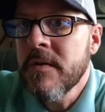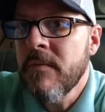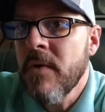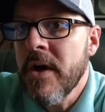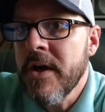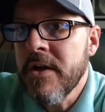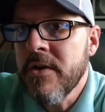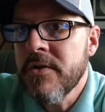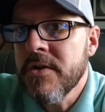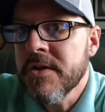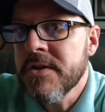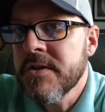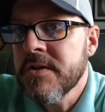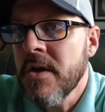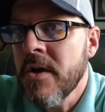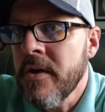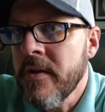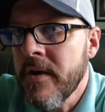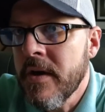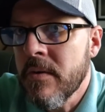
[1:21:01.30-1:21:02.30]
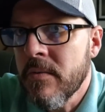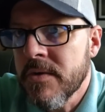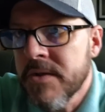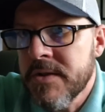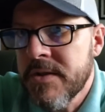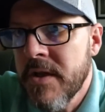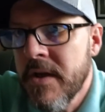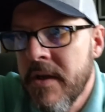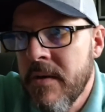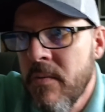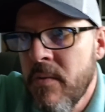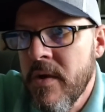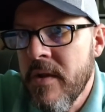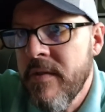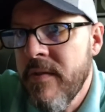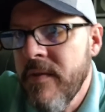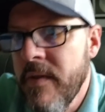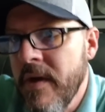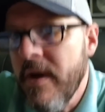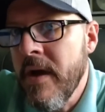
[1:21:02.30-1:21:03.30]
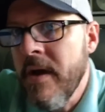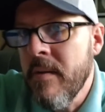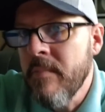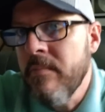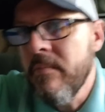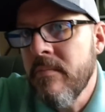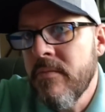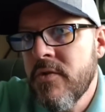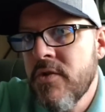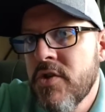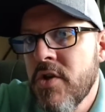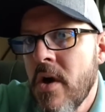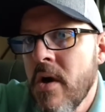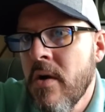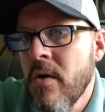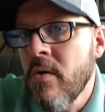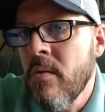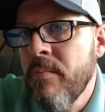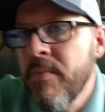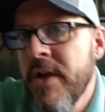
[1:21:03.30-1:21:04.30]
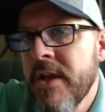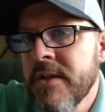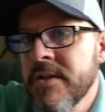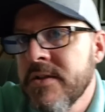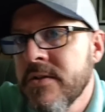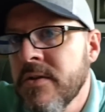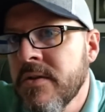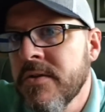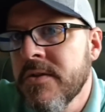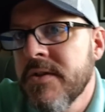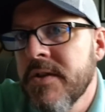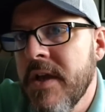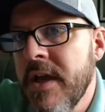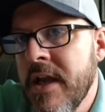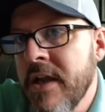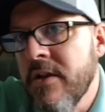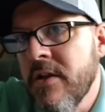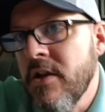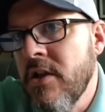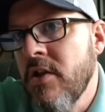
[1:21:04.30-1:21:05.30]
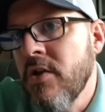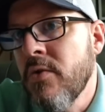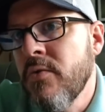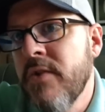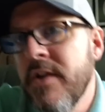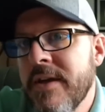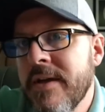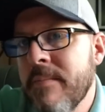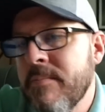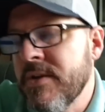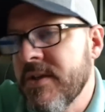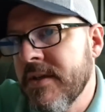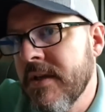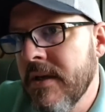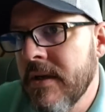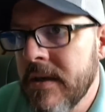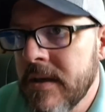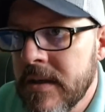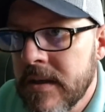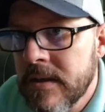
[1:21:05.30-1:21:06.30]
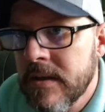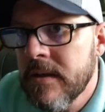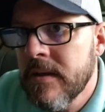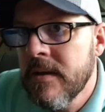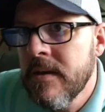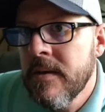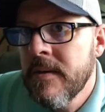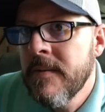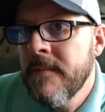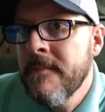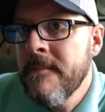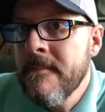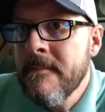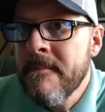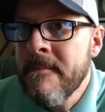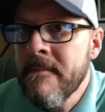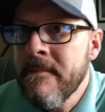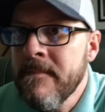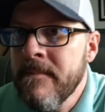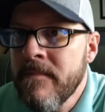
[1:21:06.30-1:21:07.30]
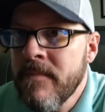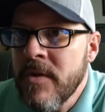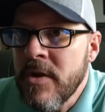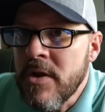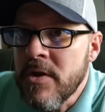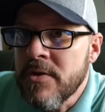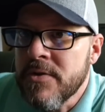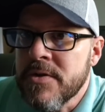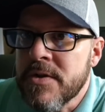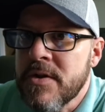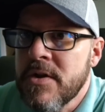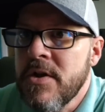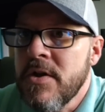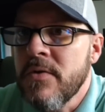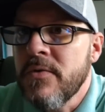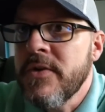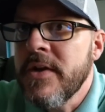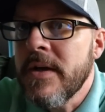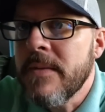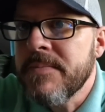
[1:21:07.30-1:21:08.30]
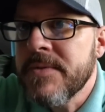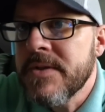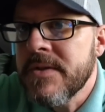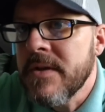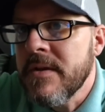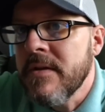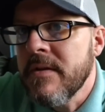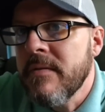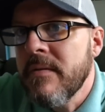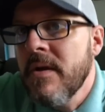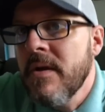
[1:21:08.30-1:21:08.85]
what you just saw there was done with charcoal pencils and Q-tips. You use Q-tips to